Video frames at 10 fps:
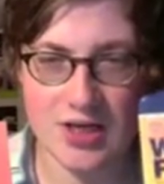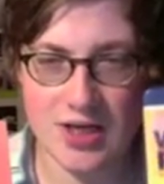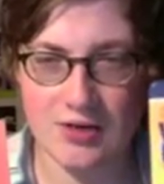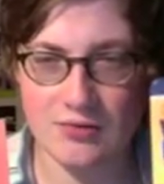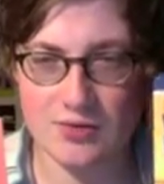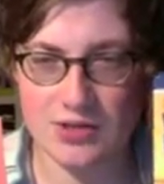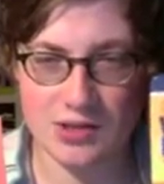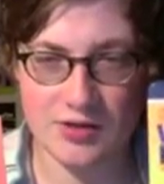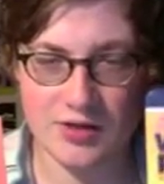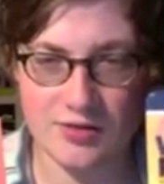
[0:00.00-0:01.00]
and it was
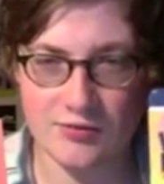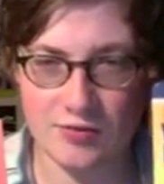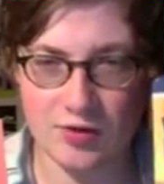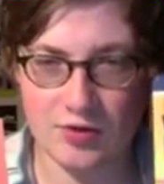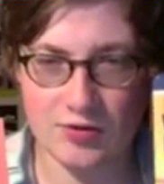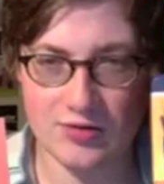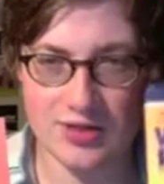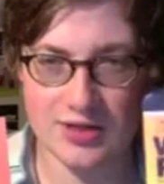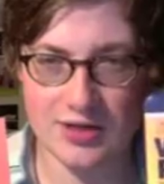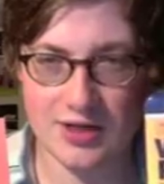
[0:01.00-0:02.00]
lost for a long
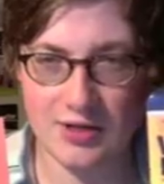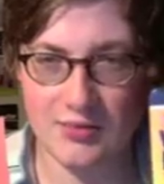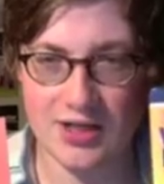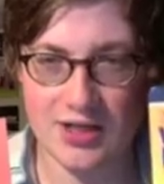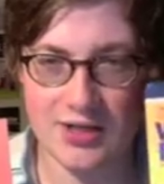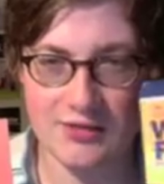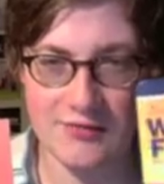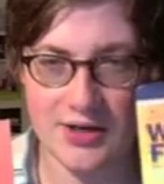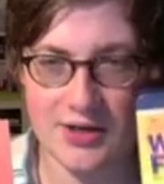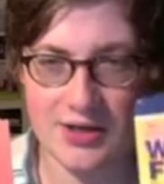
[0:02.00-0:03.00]
time, and then they
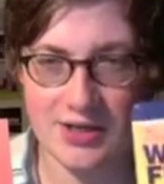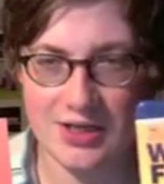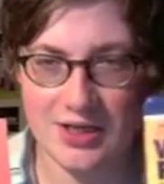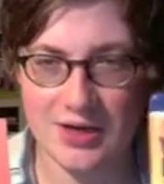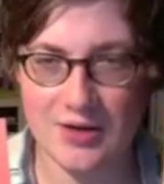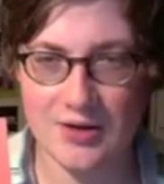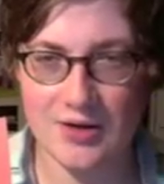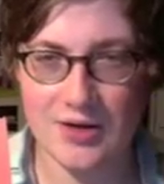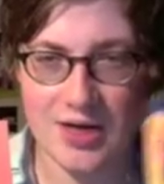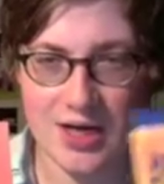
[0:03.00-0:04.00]
found it again,
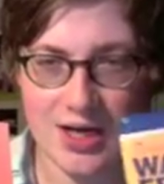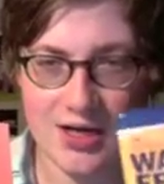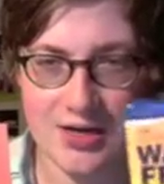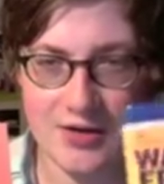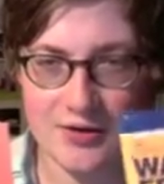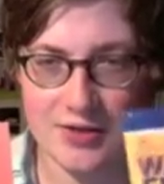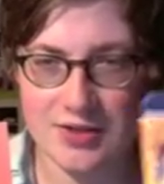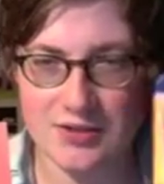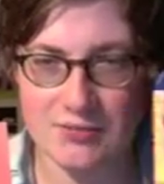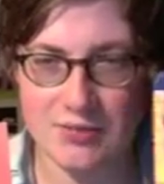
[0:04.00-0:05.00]
and now
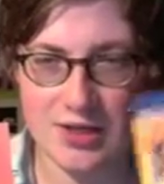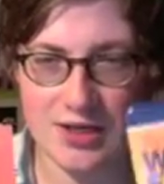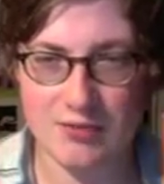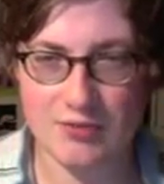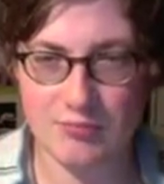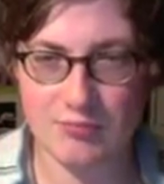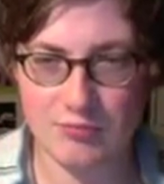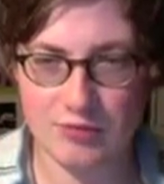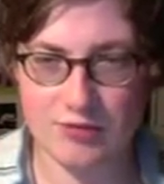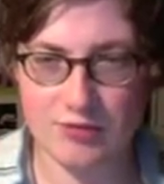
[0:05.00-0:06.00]
it's out on
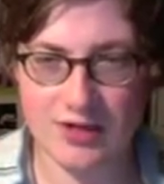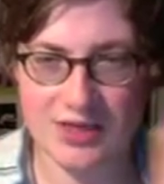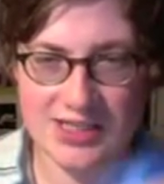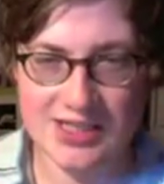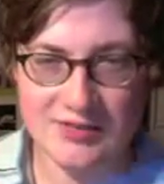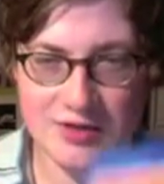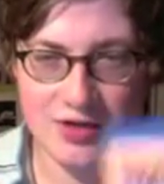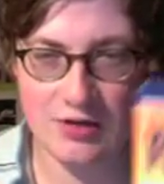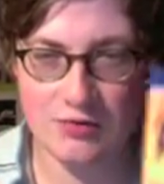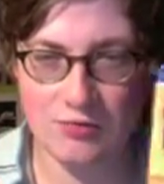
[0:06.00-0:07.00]
Blu-ray,
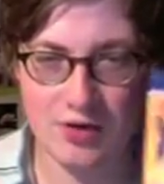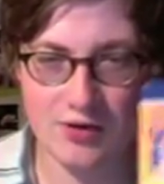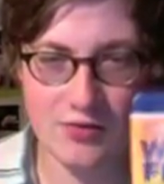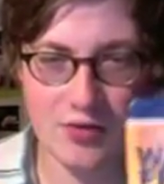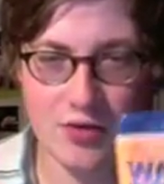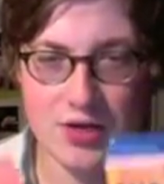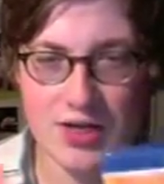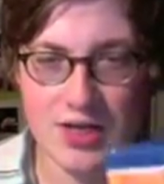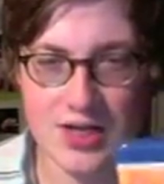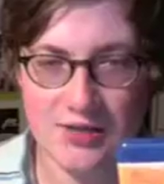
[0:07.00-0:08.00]
DVD, or whatever,
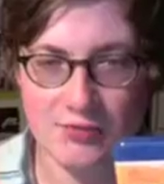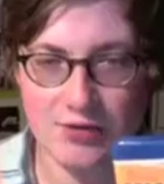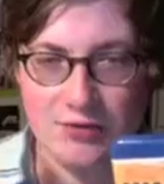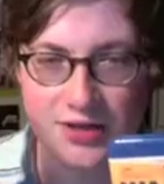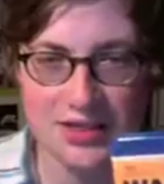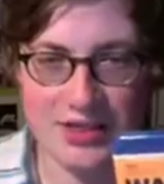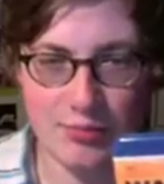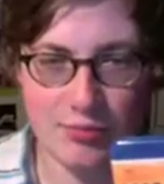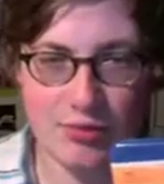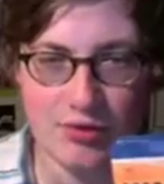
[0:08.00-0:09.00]
and they've re-released the
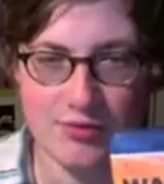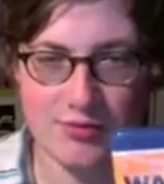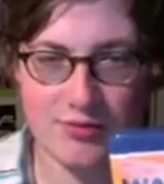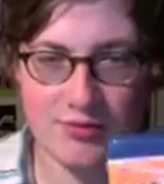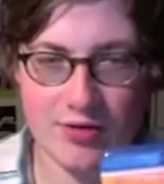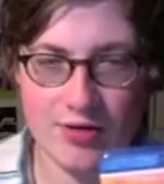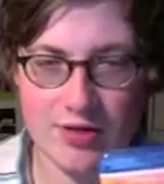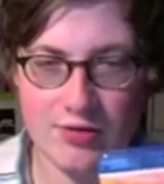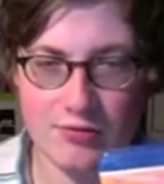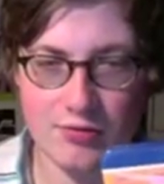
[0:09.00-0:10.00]
book for a
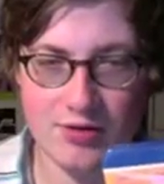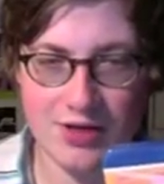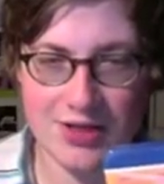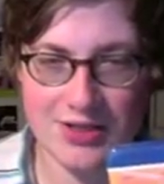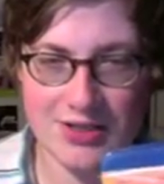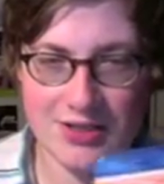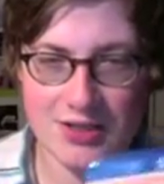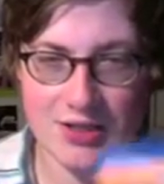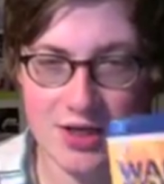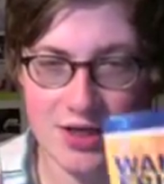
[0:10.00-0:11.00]
new audience.
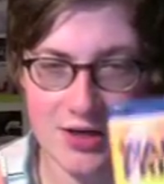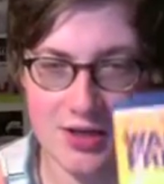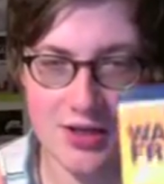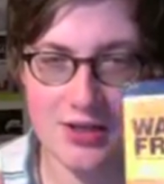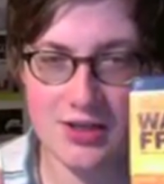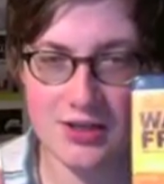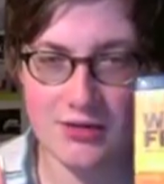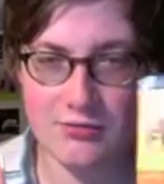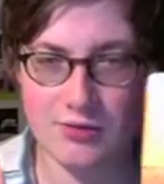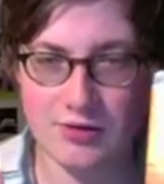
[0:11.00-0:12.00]
And I think the
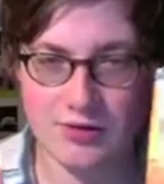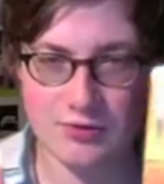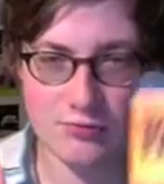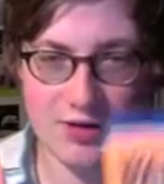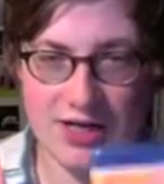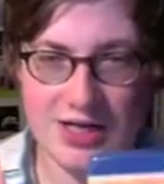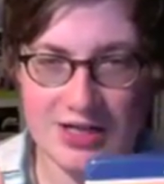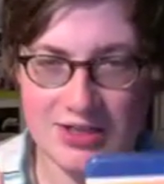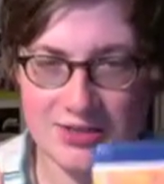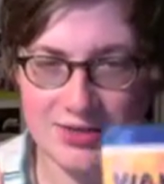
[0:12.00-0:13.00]
world is
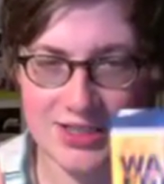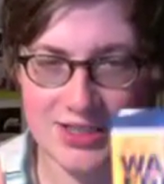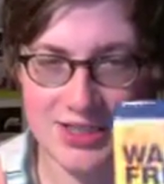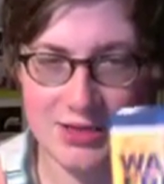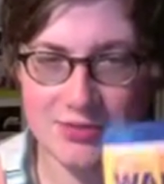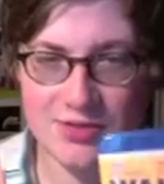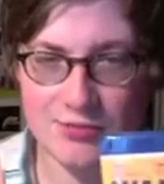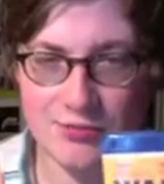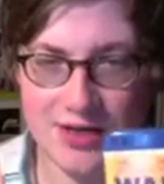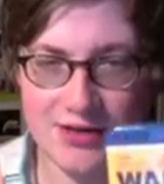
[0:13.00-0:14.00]
ready to accept
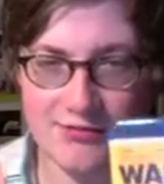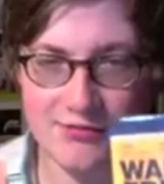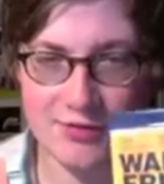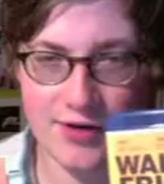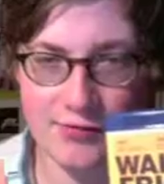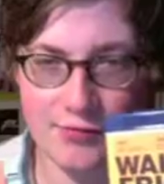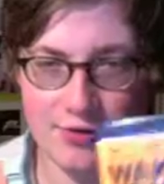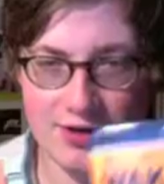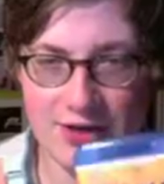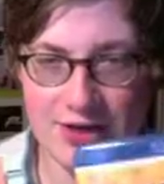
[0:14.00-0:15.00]
Wake in Fright for
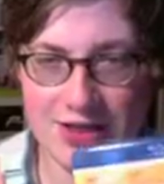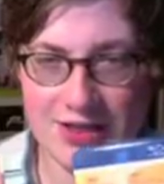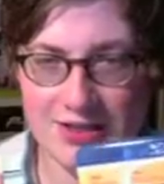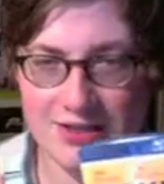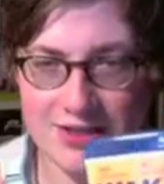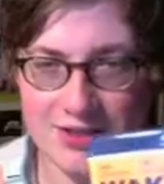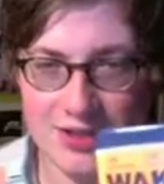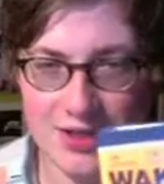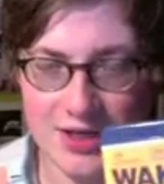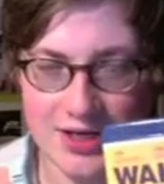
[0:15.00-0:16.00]
what it is
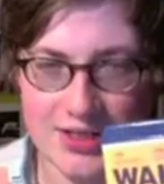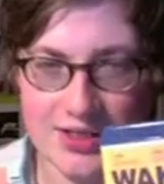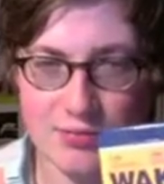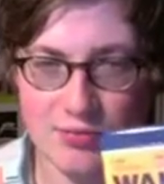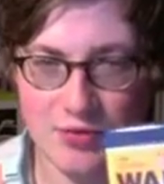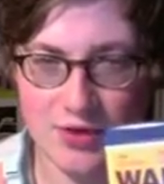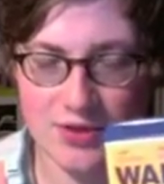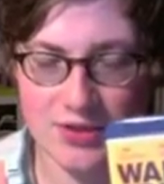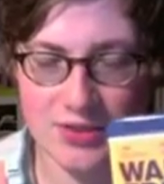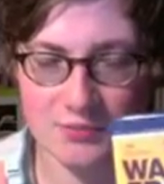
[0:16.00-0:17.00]
at this point.